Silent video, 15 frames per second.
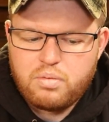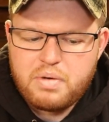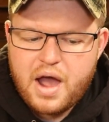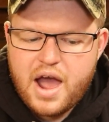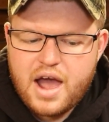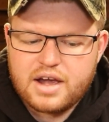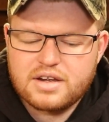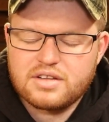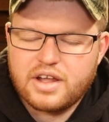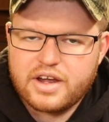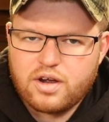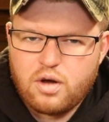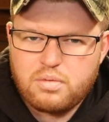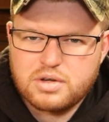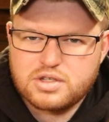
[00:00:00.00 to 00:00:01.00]
pack
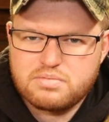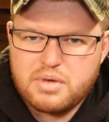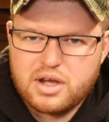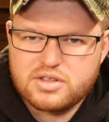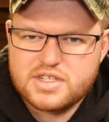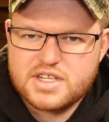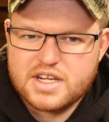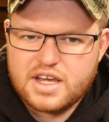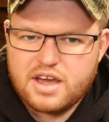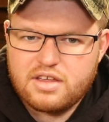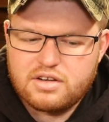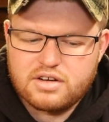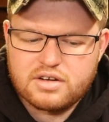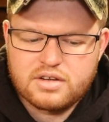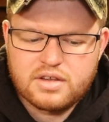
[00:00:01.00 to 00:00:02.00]
like almost melts
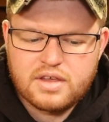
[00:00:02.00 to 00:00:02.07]
together.